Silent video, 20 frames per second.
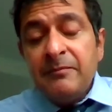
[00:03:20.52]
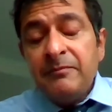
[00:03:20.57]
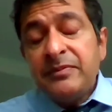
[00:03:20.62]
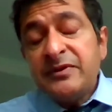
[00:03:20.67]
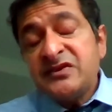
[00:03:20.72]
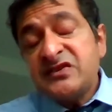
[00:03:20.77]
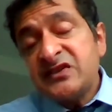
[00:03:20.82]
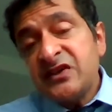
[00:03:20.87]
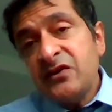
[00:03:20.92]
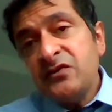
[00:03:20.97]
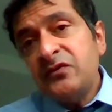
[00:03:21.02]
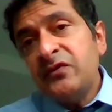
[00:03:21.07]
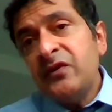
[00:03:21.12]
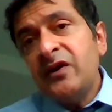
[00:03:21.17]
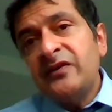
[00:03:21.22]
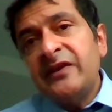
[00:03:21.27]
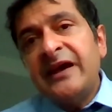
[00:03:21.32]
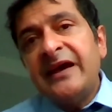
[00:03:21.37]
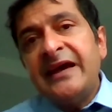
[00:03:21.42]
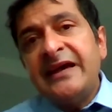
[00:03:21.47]
But so
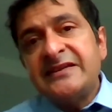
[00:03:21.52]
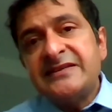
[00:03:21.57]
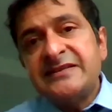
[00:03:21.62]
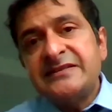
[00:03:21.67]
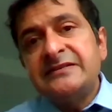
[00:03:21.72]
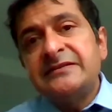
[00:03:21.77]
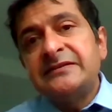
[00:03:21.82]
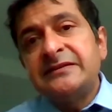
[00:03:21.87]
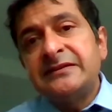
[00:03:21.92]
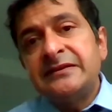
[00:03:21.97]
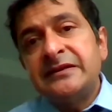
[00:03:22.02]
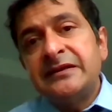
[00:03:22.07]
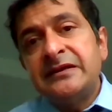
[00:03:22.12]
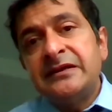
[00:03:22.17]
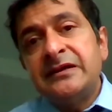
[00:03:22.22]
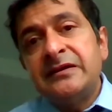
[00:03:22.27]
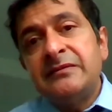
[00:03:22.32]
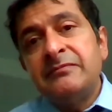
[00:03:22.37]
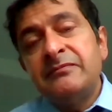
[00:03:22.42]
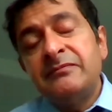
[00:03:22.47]
far that hasn't
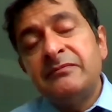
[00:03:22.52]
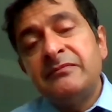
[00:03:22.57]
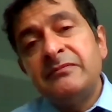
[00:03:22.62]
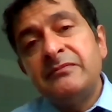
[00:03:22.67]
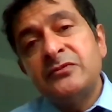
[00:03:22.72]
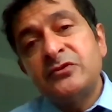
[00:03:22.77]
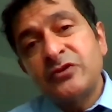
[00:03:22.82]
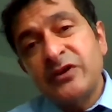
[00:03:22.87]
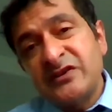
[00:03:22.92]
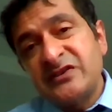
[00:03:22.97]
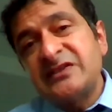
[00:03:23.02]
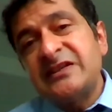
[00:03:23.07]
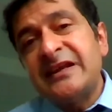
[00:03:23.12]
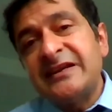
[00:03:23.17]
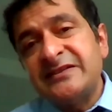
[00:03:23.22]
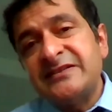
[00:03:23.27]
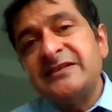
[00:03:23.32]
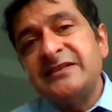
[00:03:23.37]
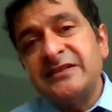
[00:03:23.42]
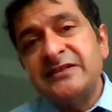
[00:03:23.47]

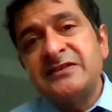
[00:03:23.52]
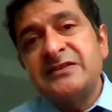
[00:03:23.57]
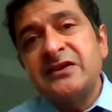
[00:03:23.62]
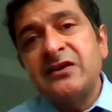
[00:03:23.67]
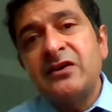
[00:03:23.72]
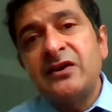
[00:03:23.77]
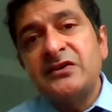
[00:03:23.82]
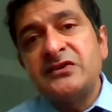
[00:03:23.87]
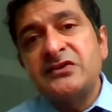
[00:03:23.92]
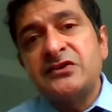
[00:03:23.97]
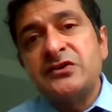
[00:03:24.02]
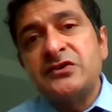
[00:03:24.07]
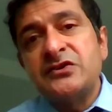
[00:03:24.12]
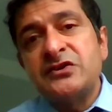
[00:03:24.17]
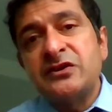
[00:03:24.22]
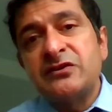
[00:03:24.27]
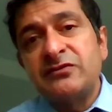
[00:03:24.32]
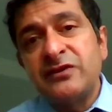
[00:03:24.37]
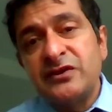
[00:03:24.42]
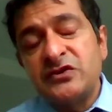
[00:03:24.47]
translated into higher
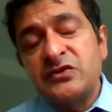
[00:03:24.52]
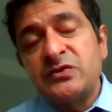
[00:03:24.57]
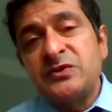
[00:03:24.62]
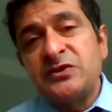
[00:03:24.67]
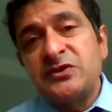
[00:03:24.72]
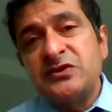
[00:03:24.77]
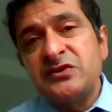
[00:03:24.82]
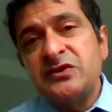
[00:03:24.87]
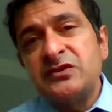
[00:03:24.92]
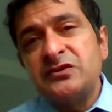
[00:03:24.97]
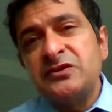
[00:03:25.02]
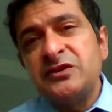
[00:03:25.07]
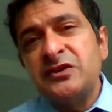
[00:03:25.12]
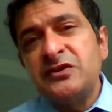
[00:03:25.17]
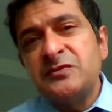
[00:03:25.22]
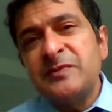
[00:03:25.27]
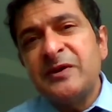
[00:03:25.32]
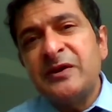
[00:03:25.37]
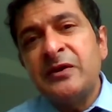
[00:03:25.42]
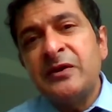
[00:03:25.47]
suicide rates, which is good
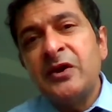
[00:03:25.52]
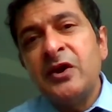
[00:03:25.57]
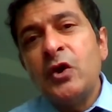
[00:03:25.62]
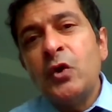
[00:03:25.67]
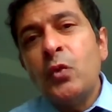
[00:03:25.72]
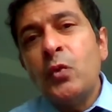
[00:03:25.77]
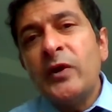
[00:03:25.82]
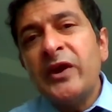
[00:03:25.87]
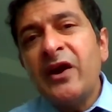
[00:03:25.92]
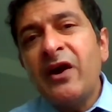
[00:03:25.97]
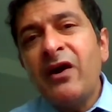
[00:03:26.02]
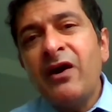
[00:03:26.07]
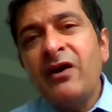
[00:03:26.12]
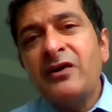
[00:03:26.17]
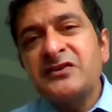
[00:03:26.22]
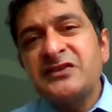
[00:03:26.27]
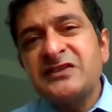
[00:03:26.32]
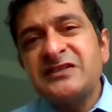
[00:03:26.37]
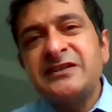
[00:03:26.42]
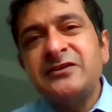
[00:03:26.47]
news. But we
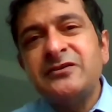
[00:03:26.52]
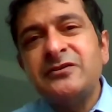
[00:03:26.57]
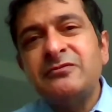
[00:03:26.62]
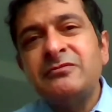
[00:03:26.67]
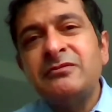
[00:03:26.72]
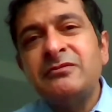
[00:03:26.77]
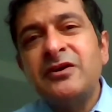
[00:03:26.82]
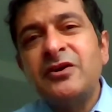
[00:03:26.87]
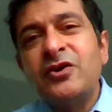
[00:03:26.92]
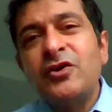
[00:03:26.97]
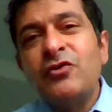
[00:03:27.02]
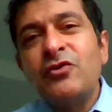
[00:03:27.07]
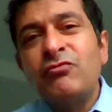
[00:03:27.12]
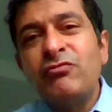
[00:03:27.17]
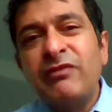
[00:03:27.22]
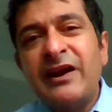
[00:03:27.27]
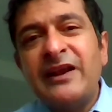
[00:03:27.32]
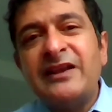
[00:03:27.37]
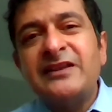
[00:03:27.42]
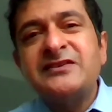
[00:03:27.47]
are still
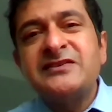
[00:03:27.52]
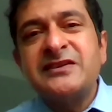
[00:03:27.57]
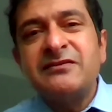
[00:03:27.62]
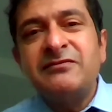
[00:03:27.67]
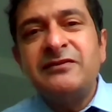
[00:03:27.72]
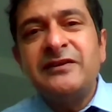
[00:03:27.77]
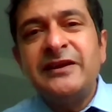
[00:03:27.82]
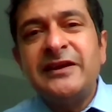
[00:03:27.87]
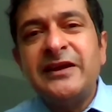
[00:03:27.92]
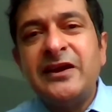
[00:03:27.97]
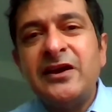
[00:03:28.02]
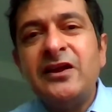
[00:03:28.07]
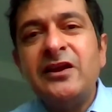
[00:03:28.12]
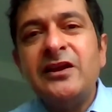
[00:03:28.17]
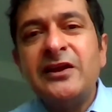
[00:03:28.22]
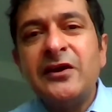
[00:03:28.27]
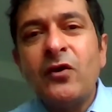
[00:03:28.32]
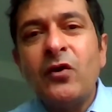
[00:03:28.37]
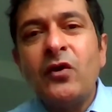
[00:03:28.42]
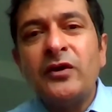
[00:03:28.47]
relatively
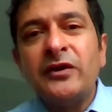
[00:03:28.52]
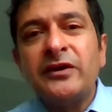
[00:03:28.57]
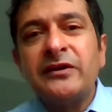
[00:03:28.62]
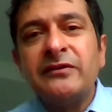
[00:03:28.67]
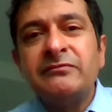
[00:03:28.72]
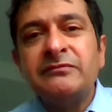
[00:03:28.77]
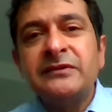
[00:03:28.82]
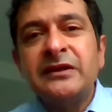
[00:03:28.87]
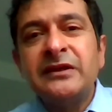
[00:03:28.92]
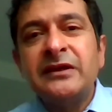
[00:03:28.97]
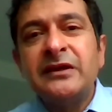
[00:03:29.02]
early on